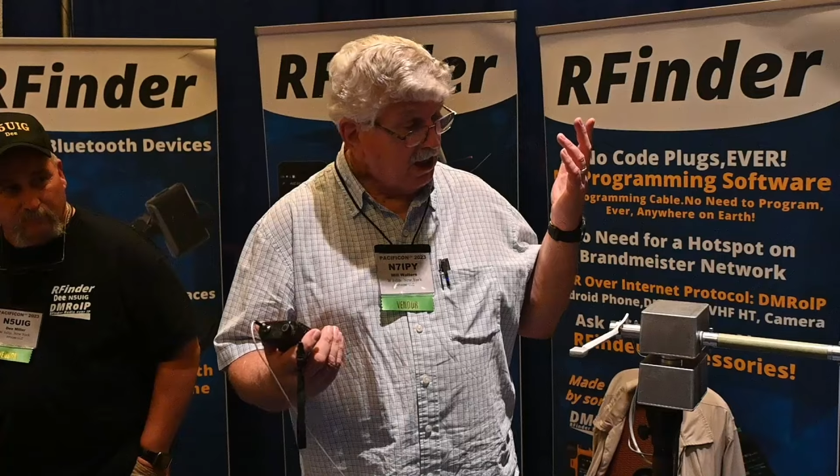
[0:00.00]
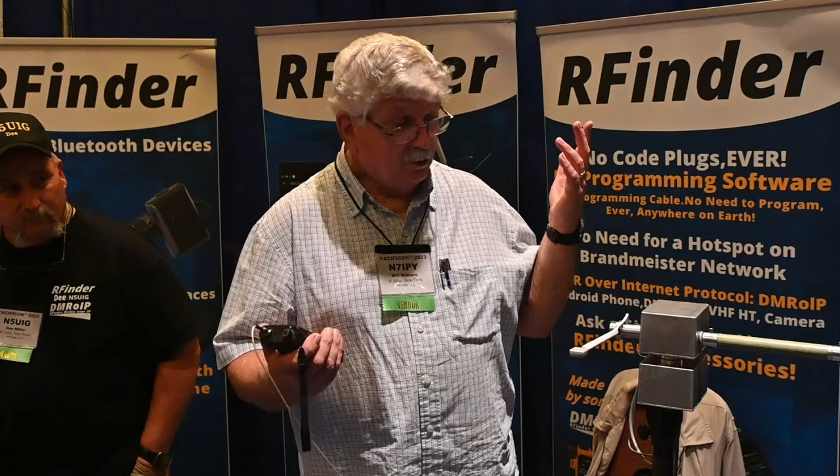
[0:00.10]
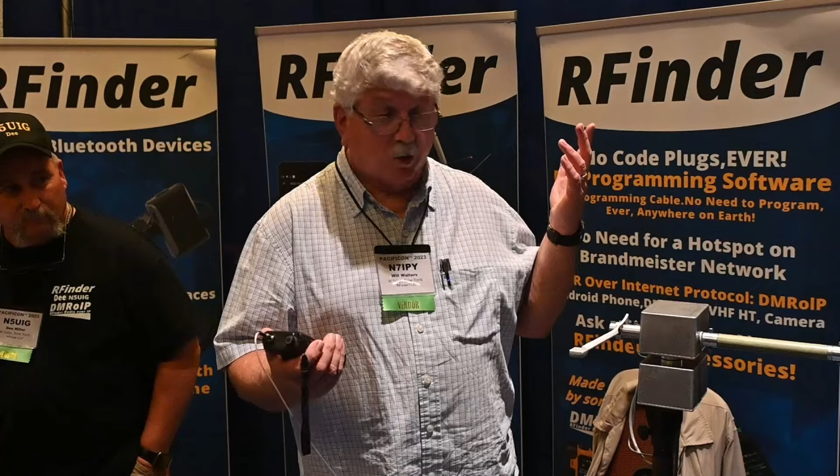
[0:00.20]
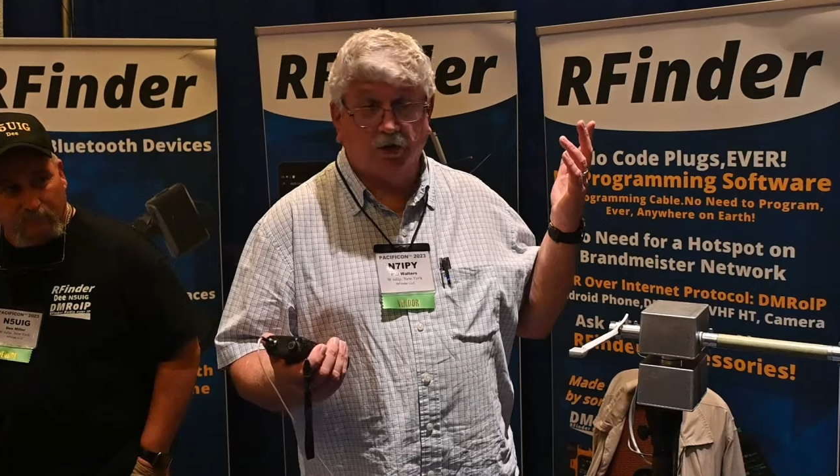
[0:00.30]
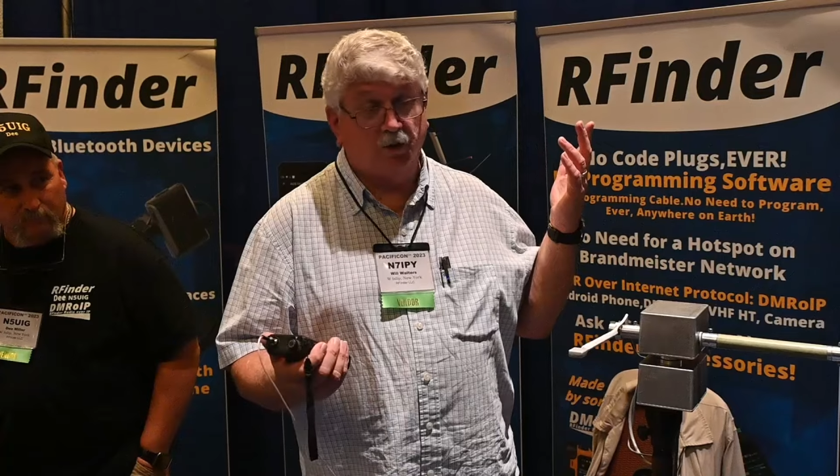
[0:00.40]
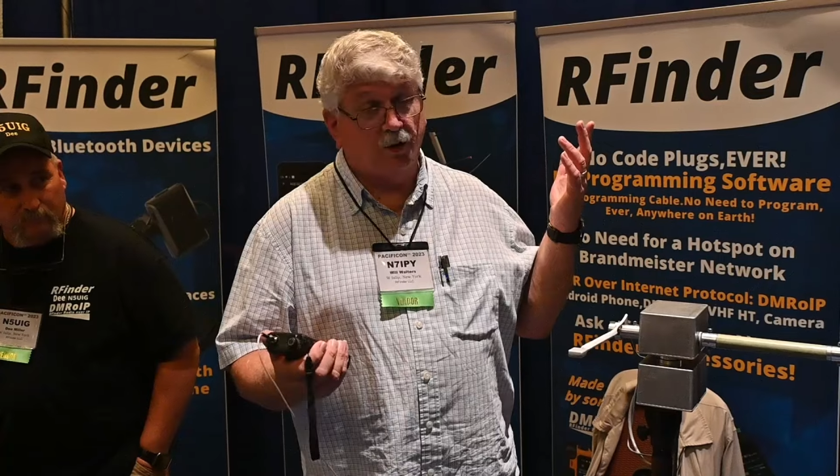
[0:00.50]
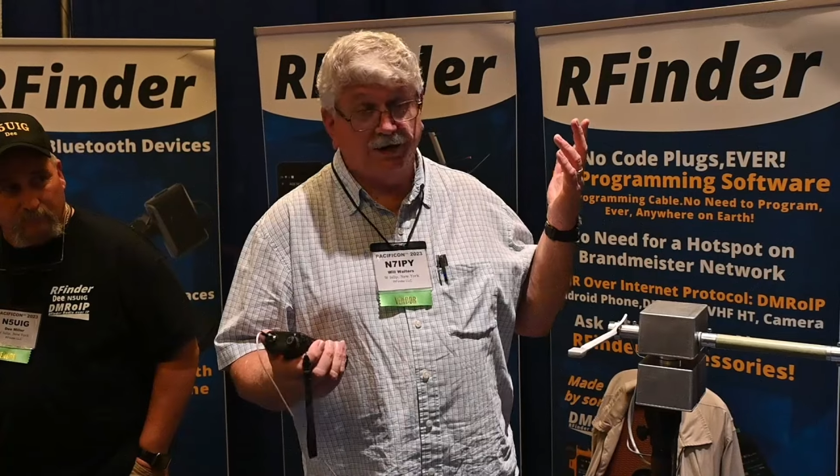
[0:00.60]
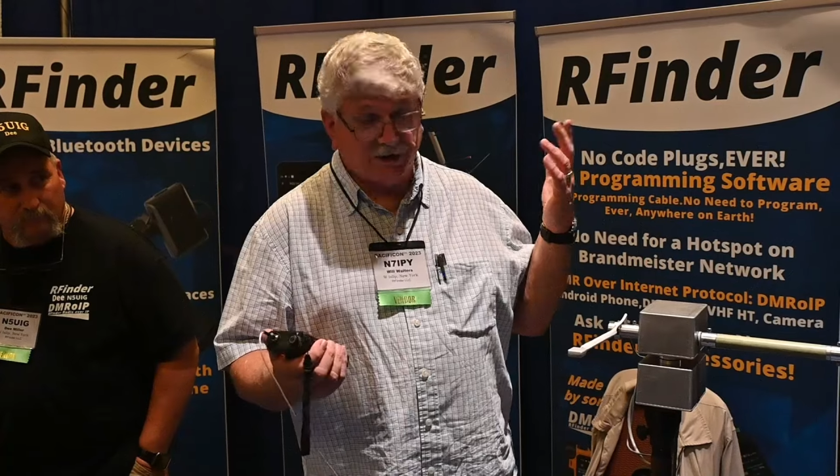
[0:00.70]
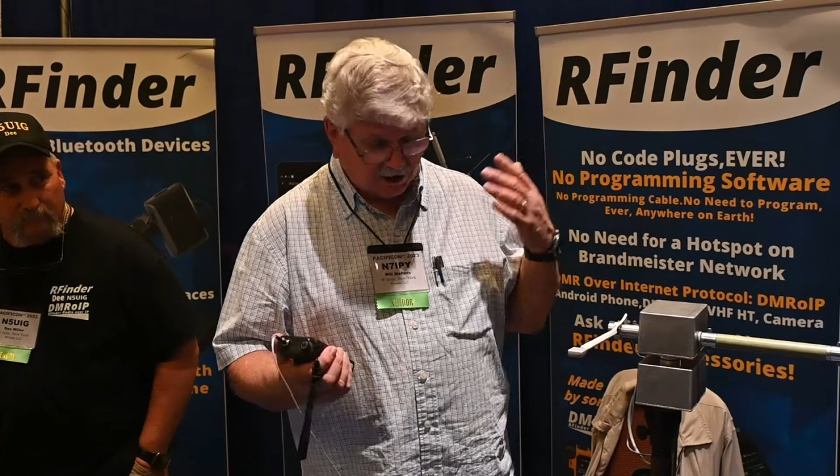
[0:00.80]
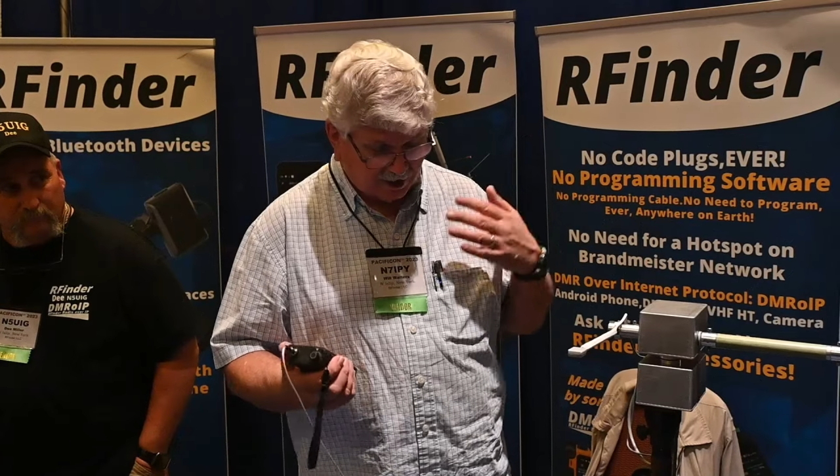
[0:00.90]
it works really
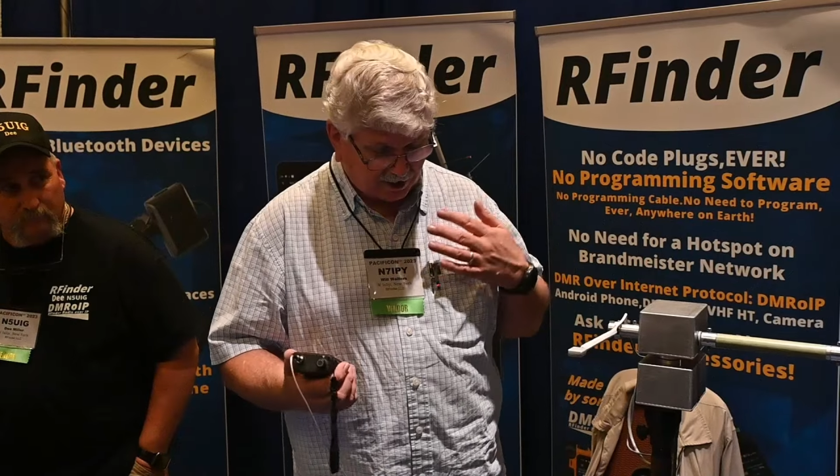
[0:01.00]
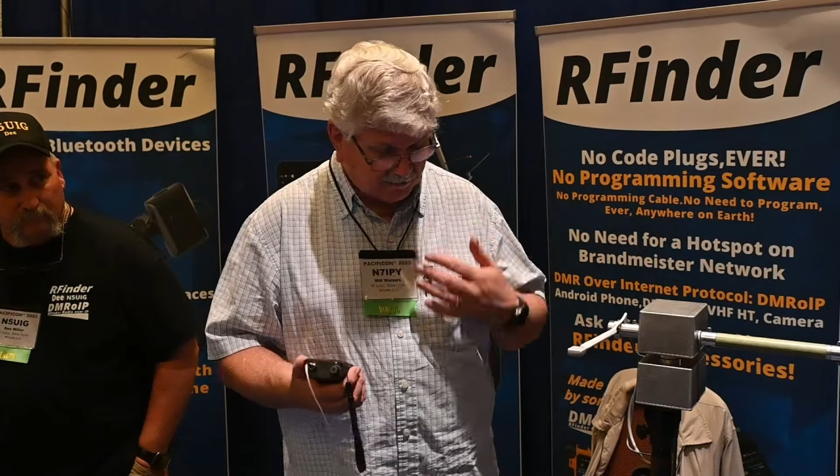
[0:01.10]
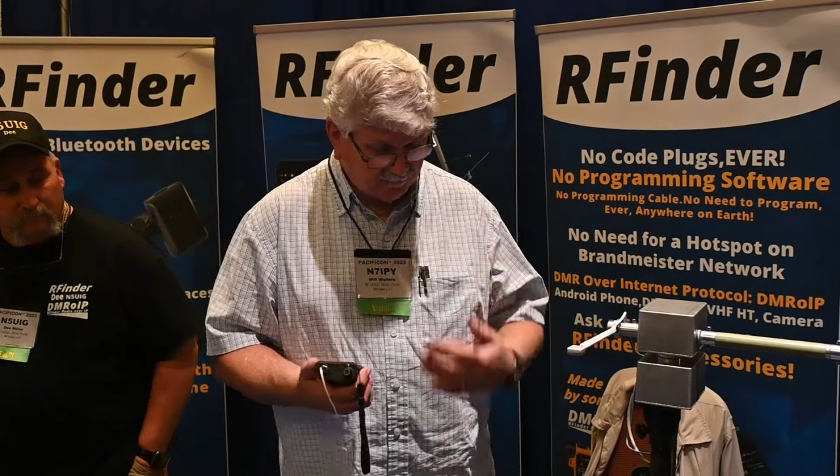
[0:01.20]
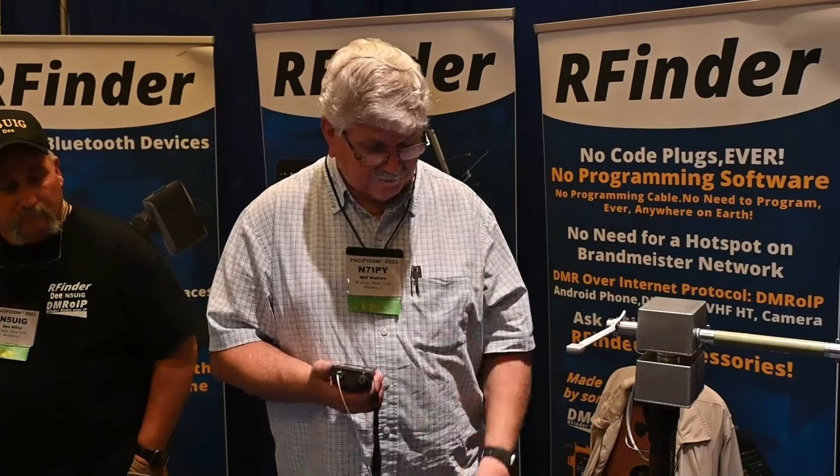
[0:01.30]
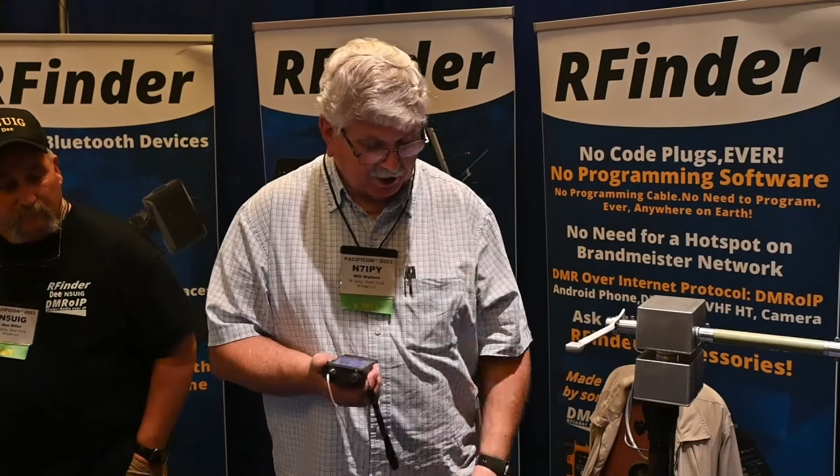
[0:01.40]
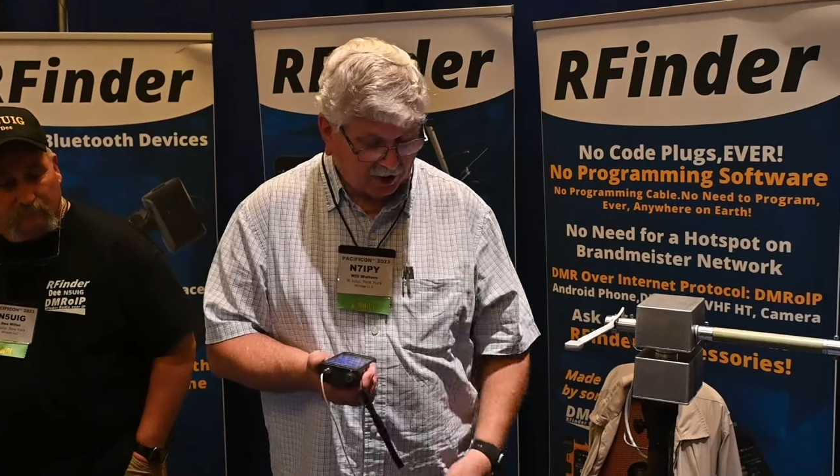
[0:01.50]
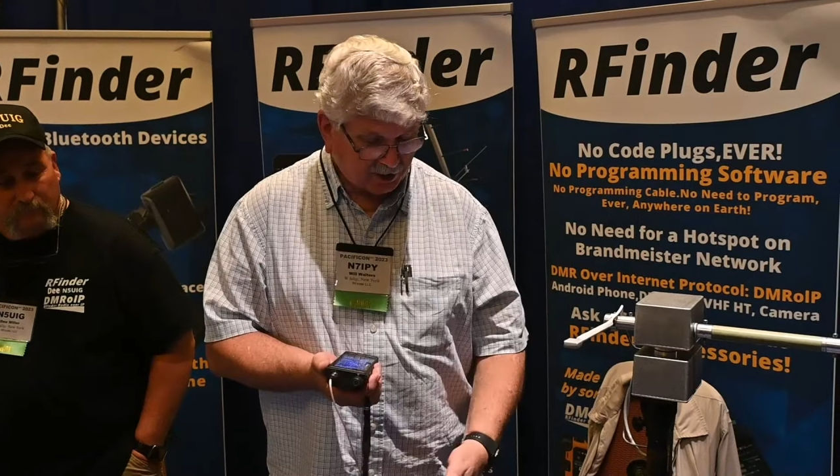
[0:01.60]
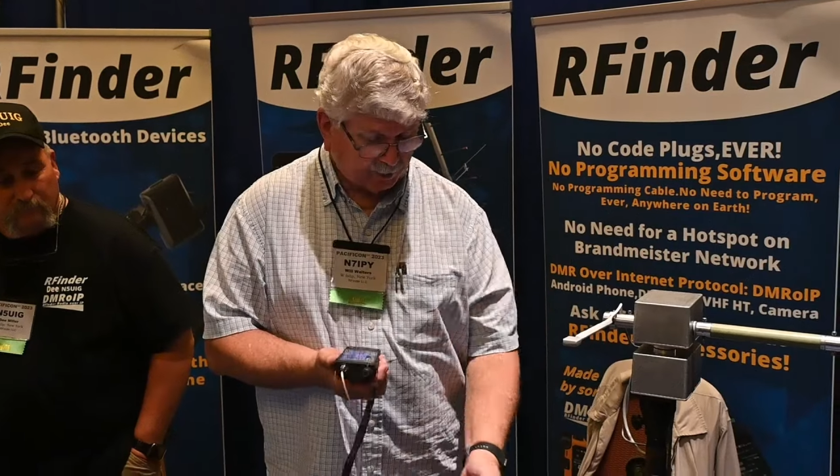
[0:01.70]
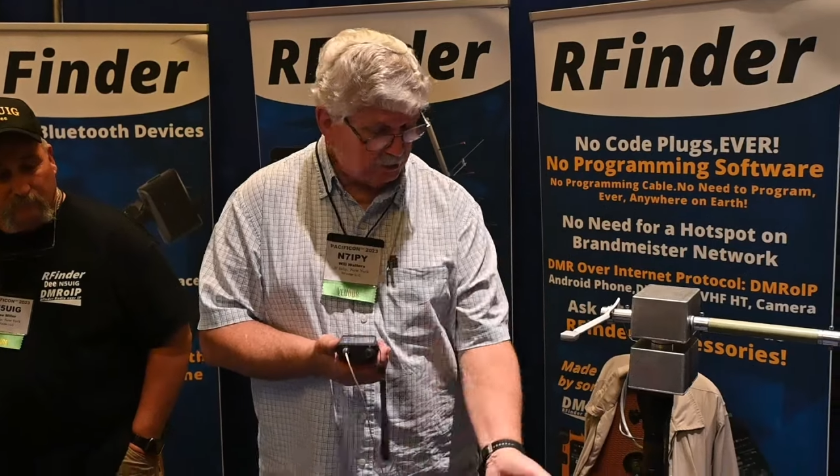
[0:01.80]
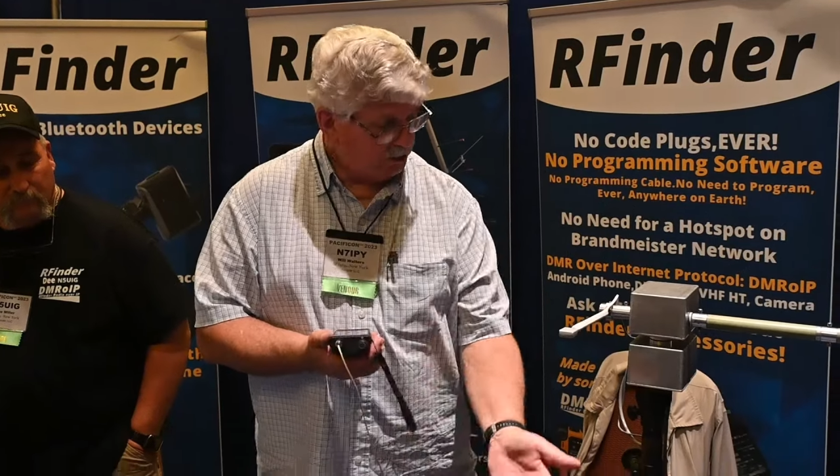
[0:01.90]
slick.
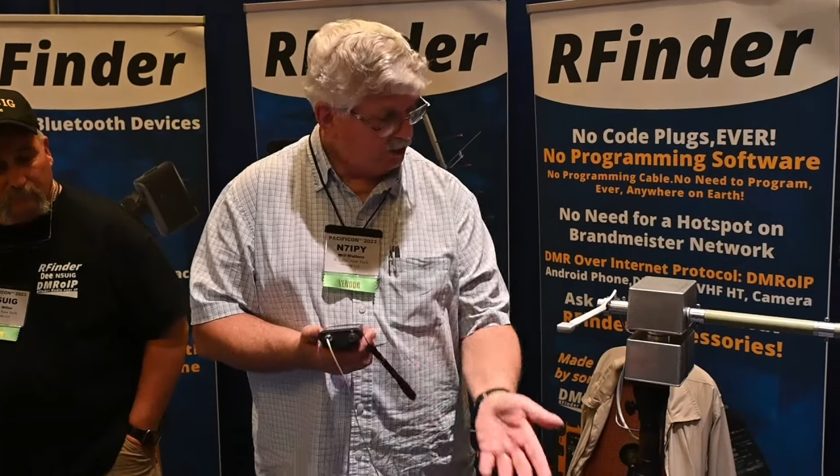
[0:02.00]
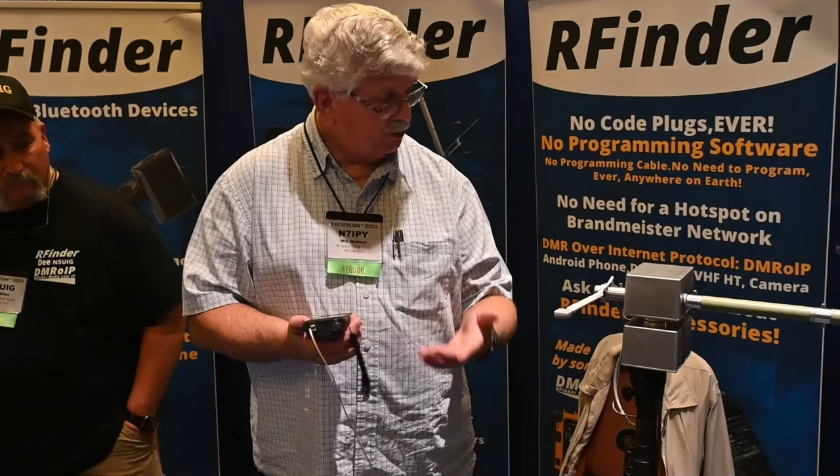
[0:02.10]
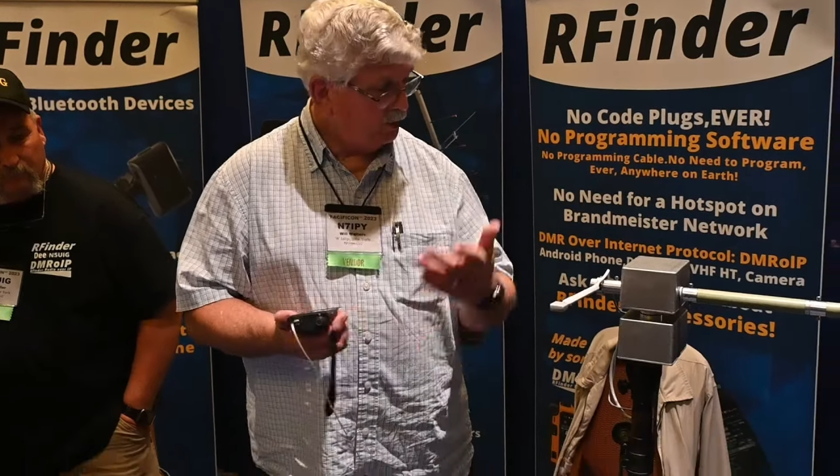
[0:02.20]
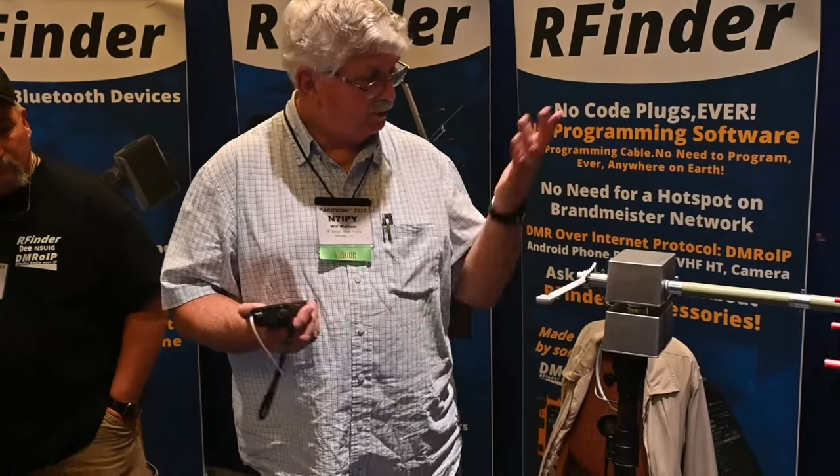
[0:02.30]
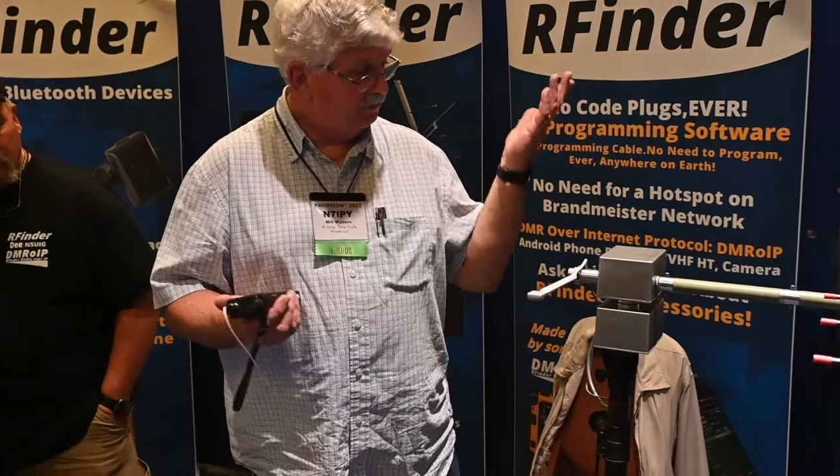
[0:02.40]
Talks Bluetooth.